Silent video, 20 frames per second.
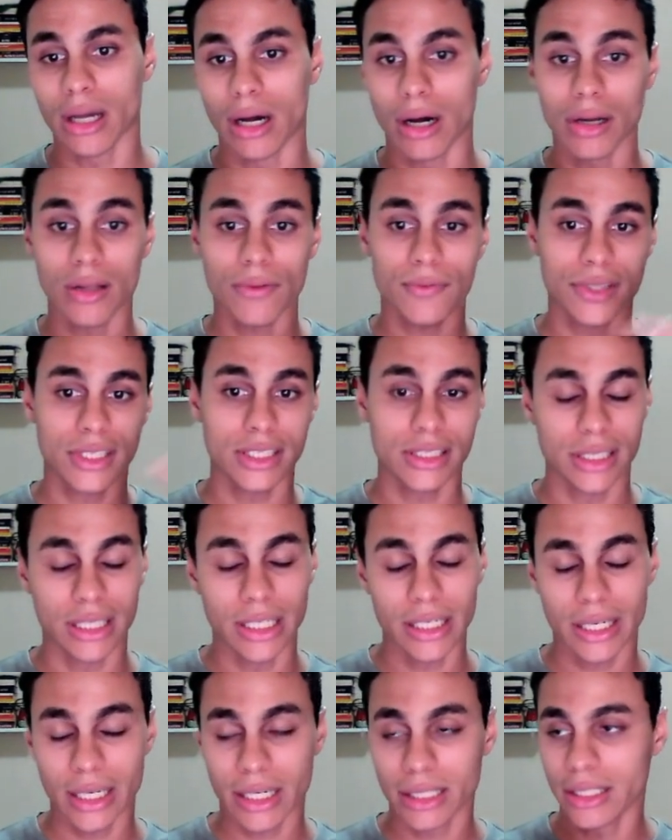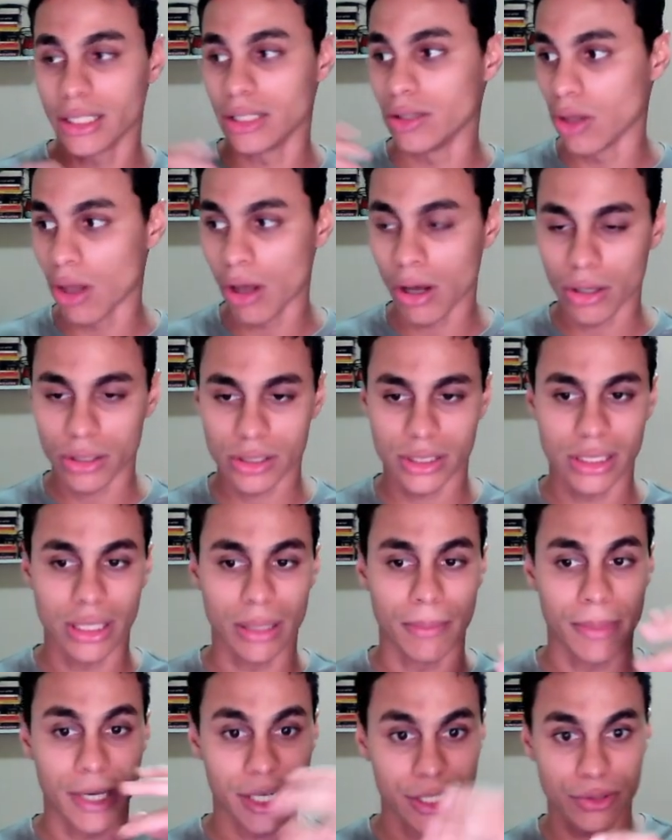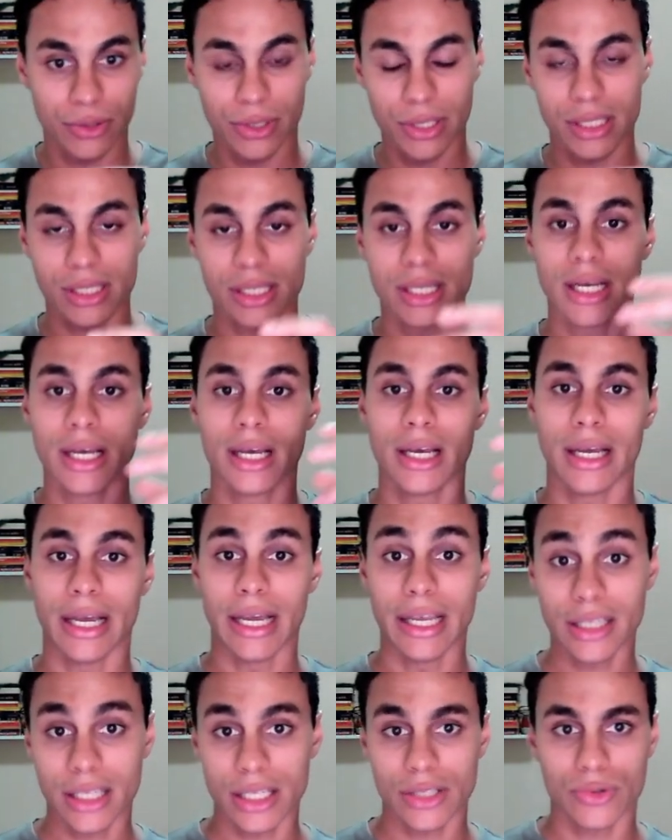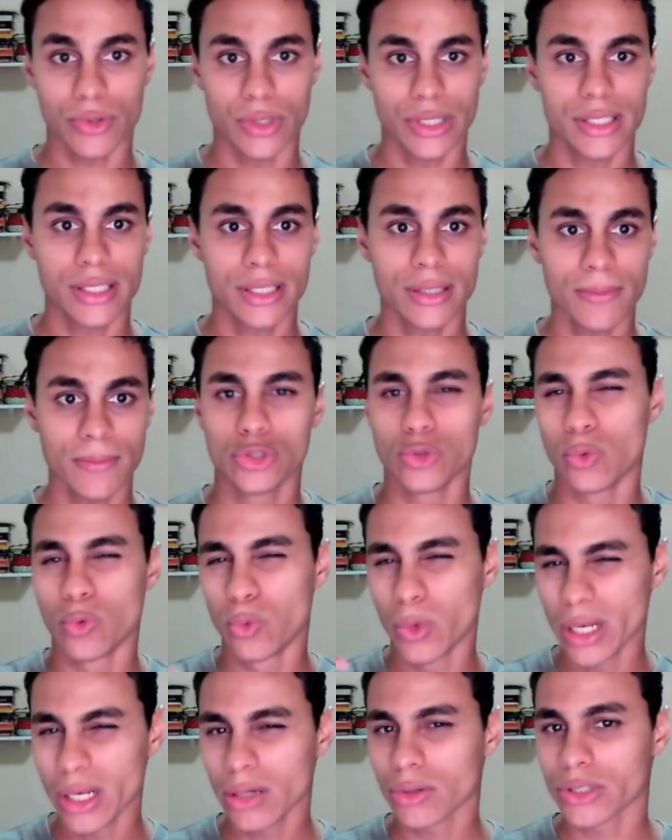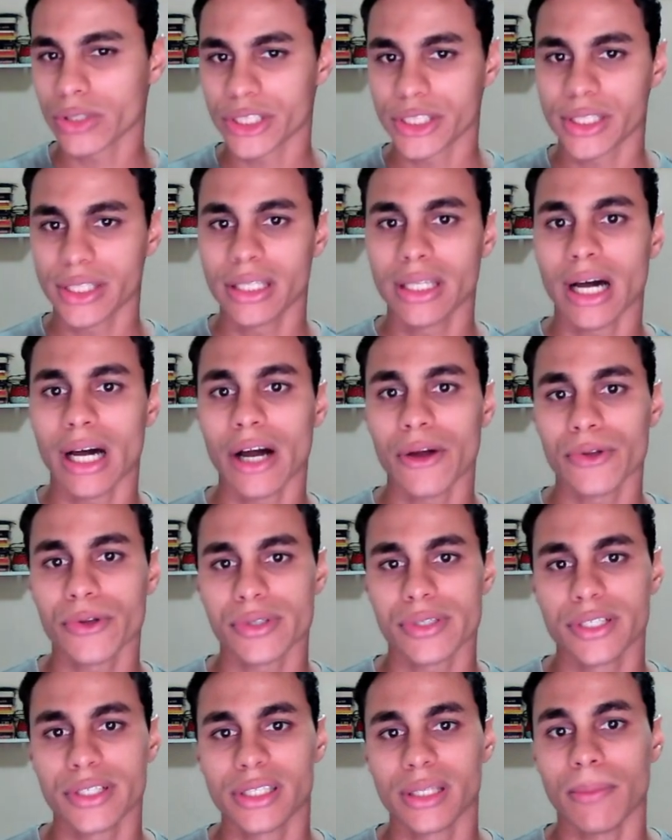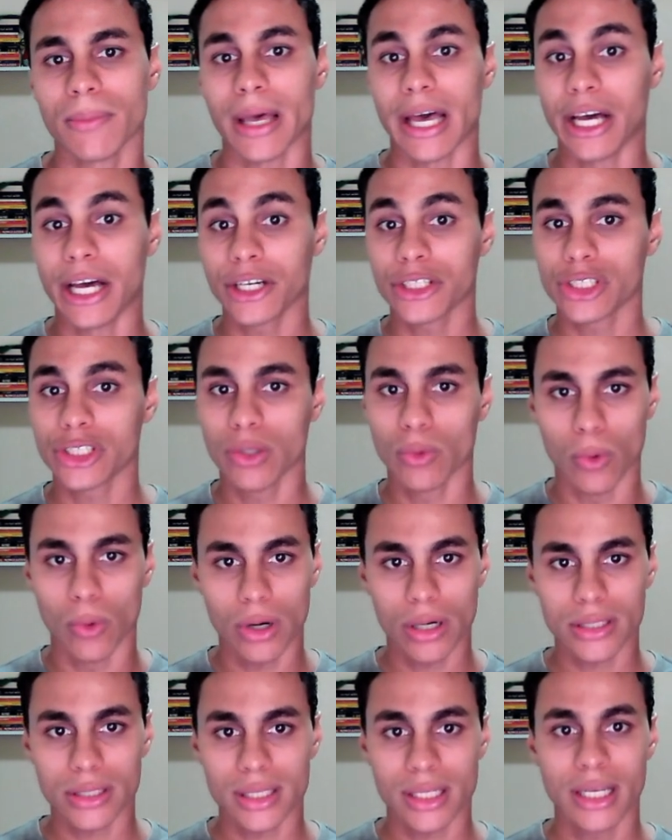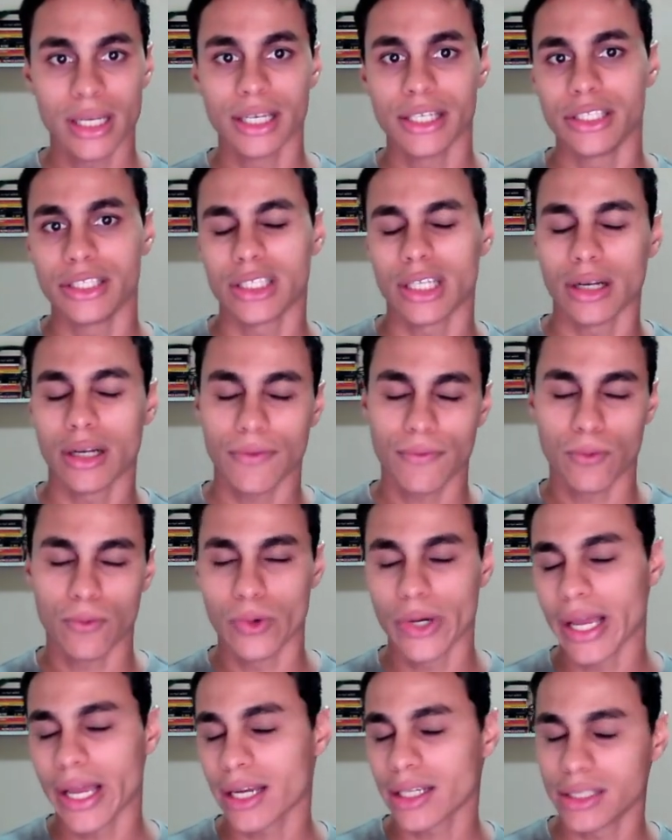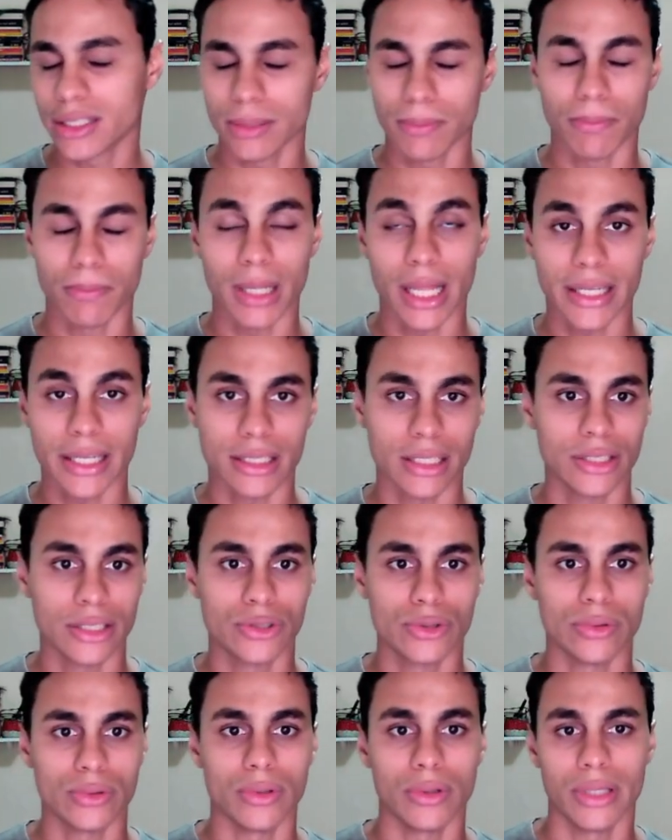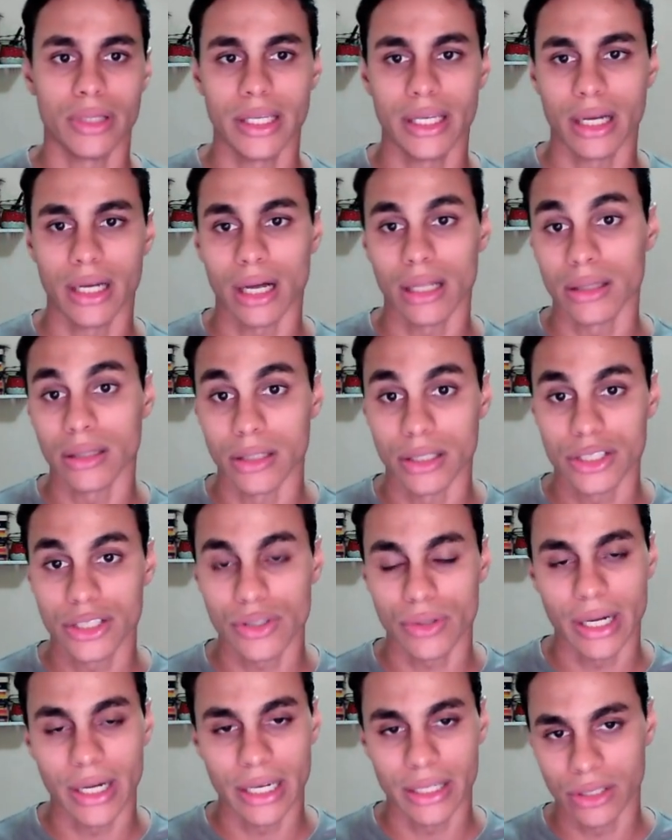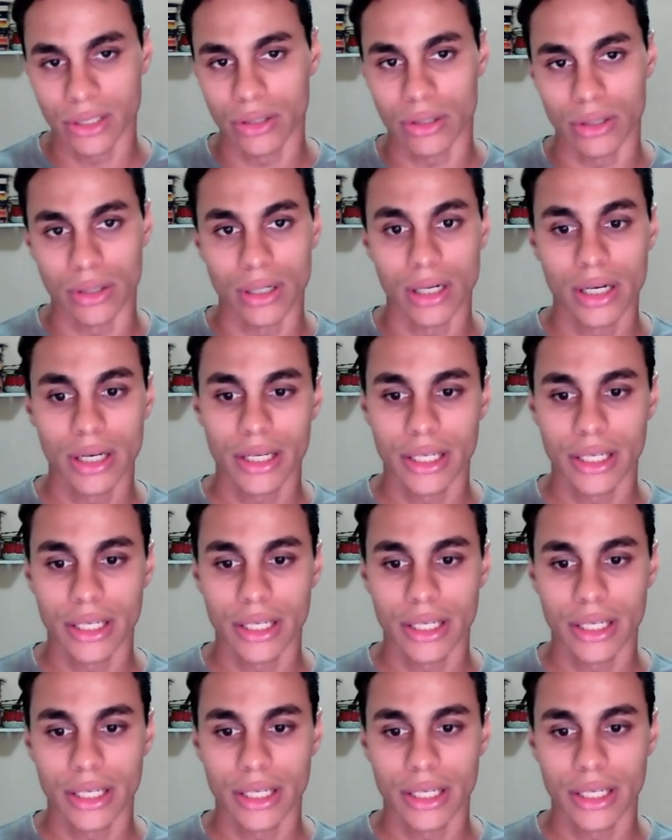all of this data, the logs, the metrics, and the tracing to really understand how your system actually works instead of reacting blindly to the alerts you get in your